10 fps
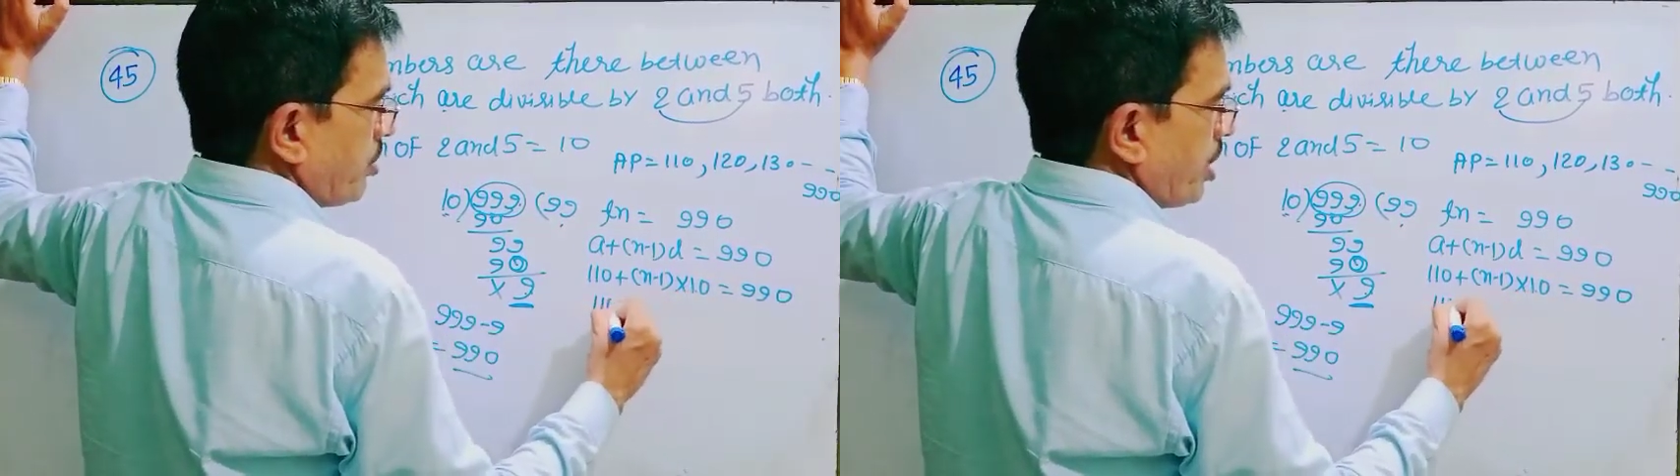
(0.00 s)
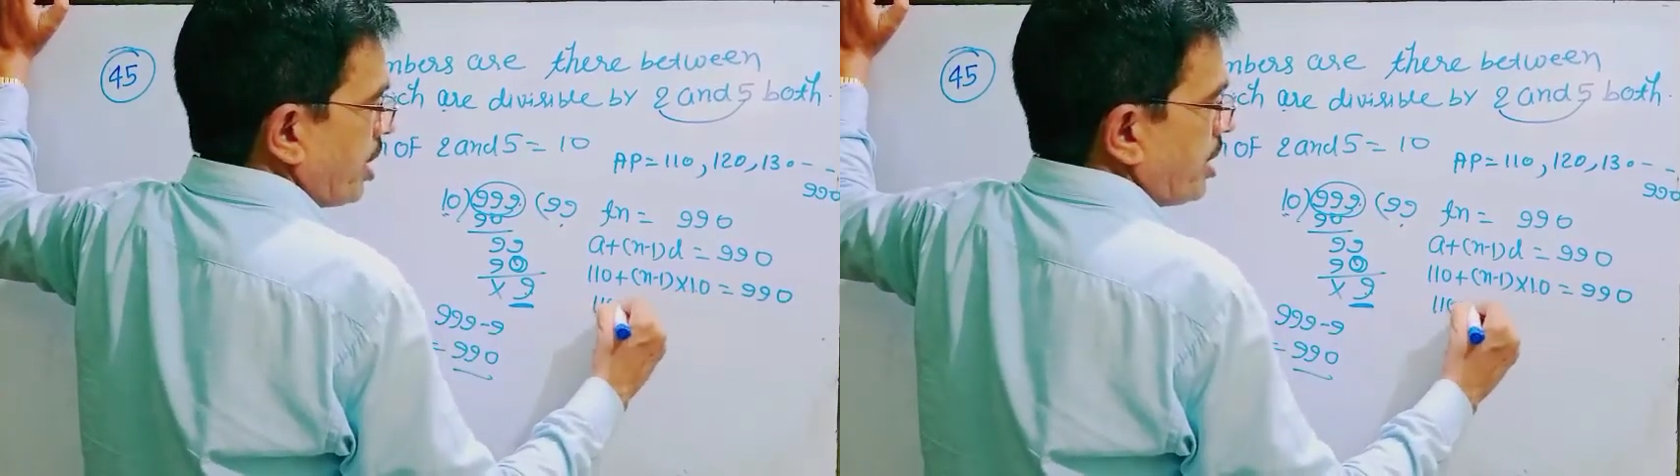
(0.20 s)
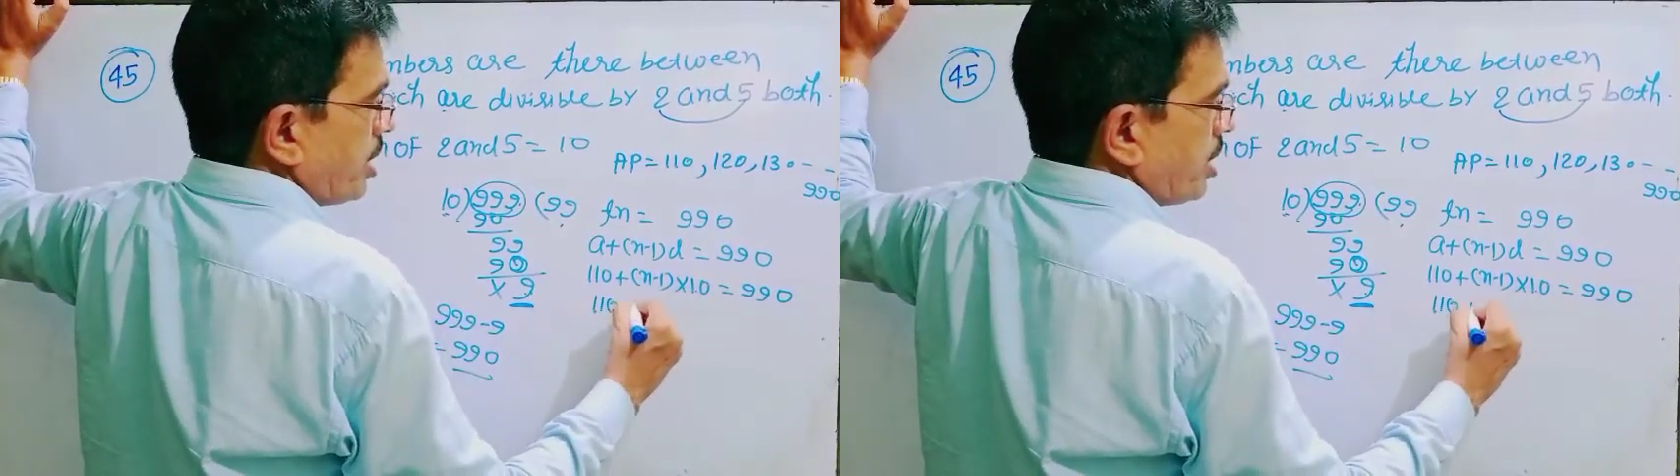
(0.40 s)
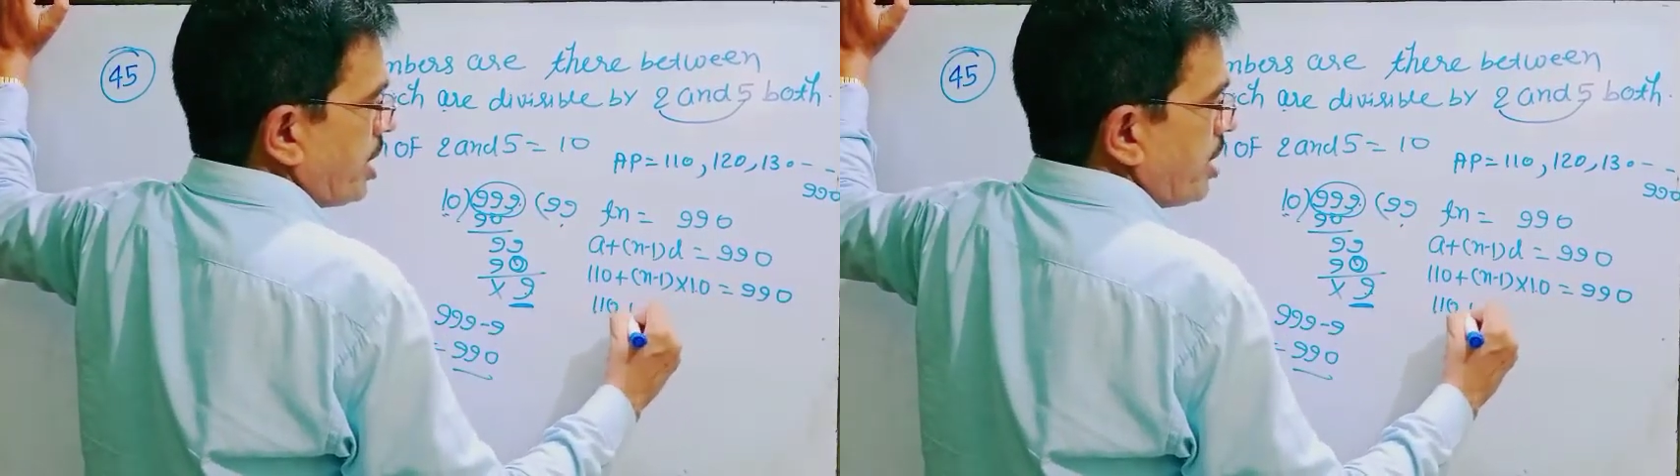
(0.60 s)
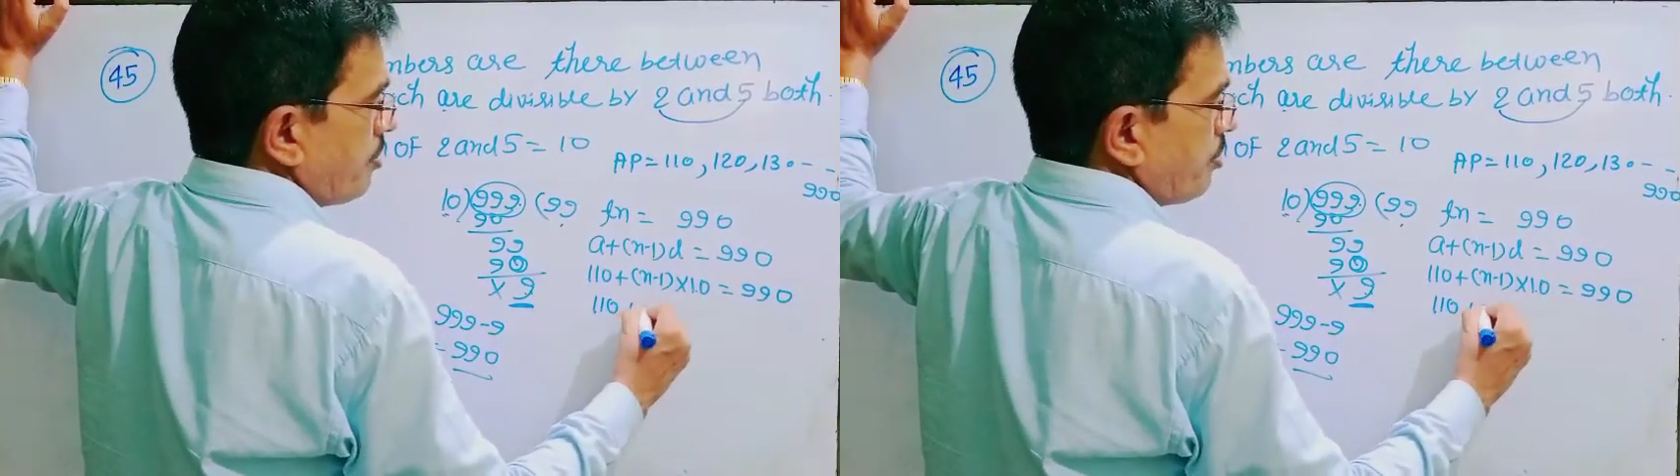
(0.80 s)

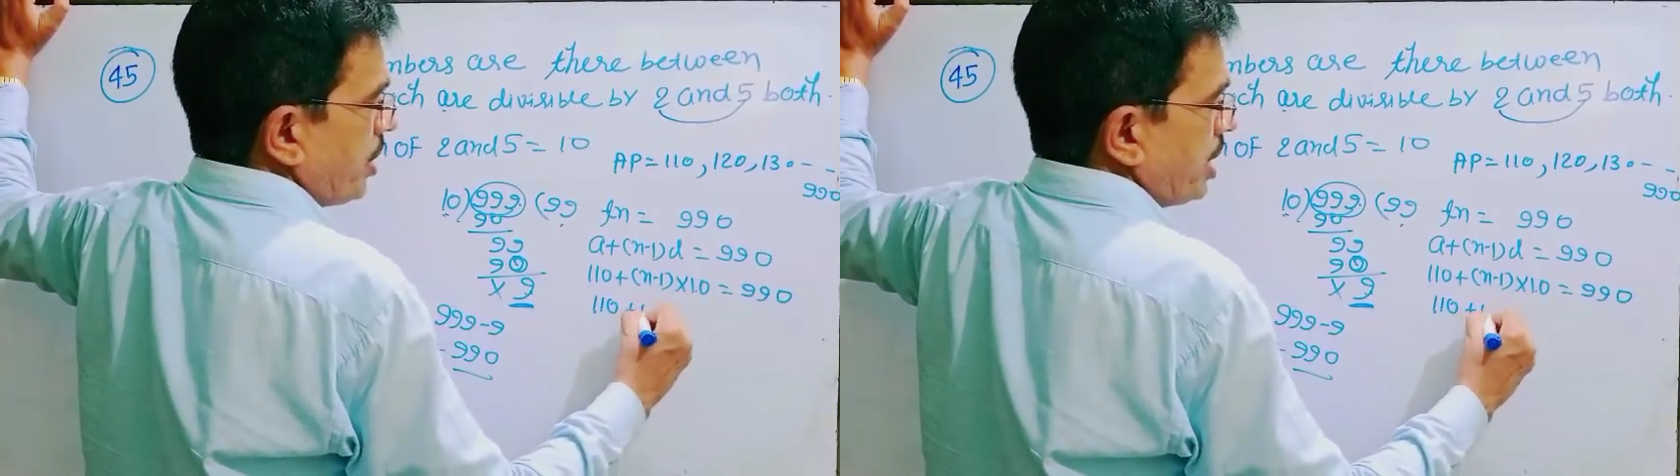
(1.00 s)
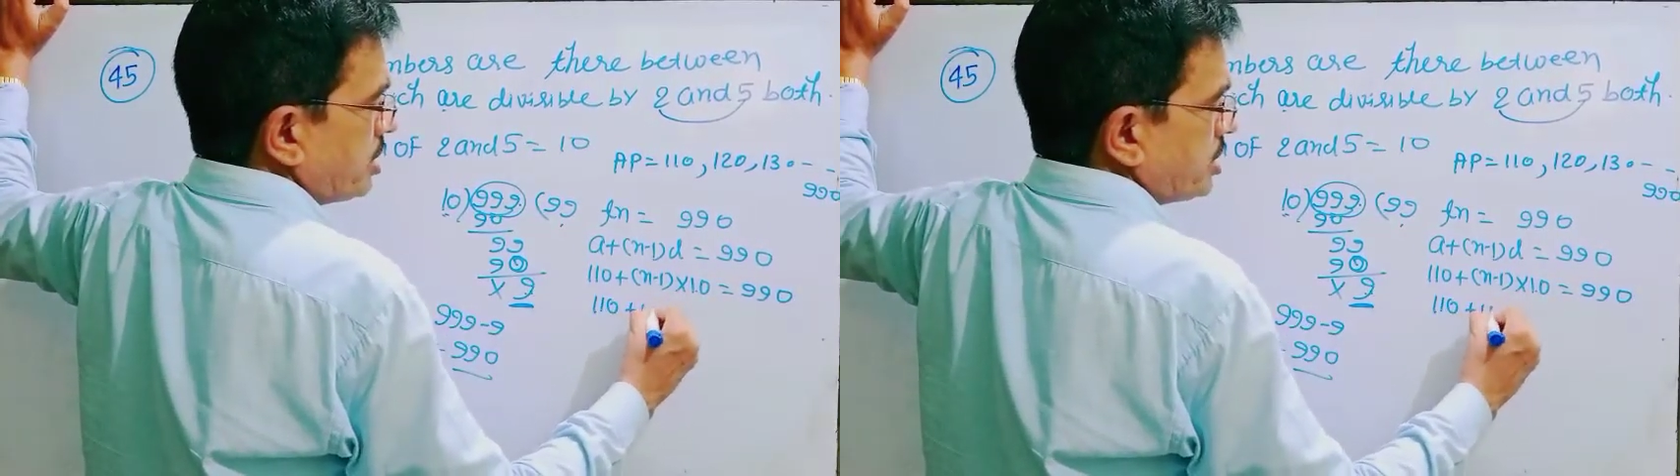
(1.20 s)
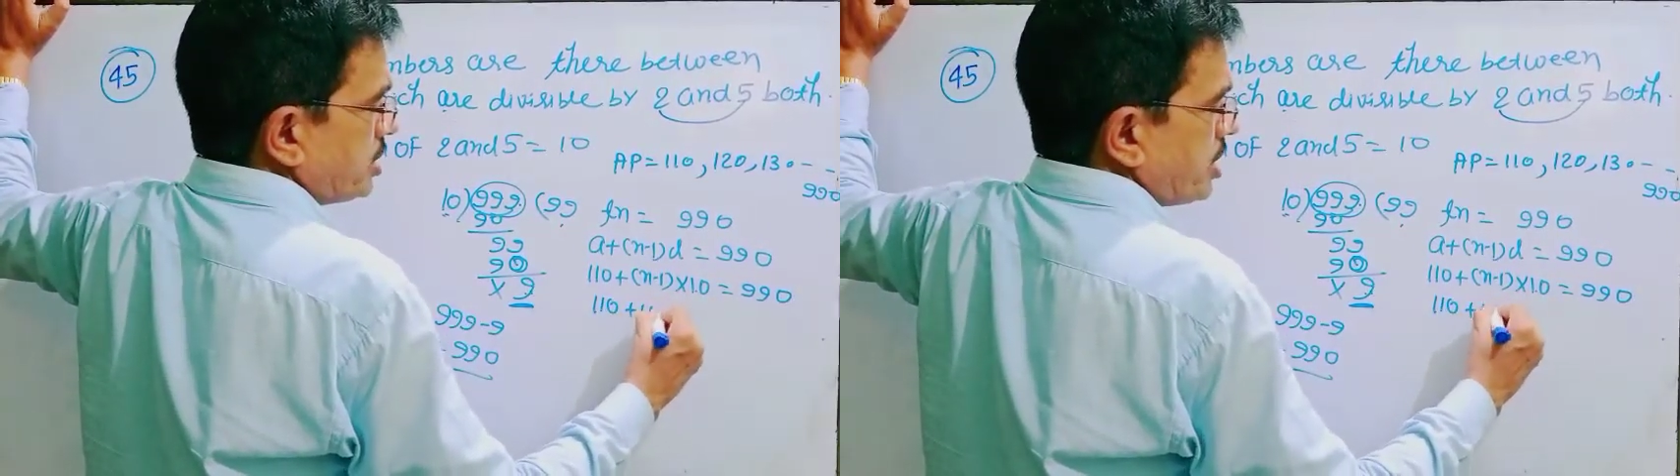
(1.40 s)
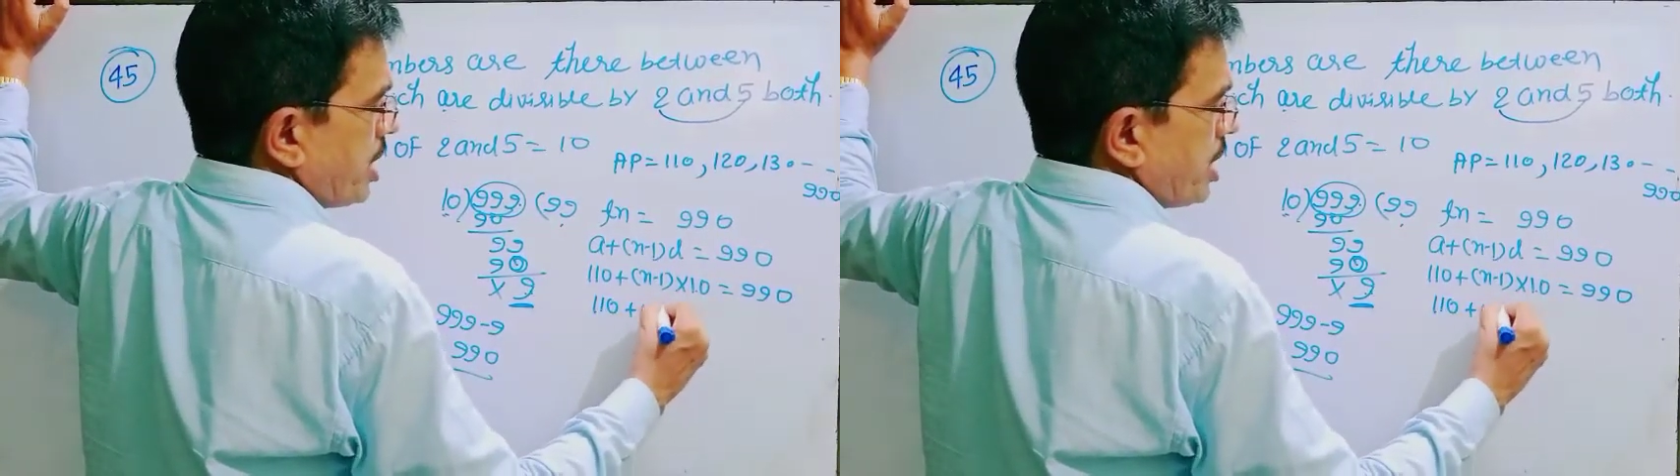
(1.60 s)
110 plus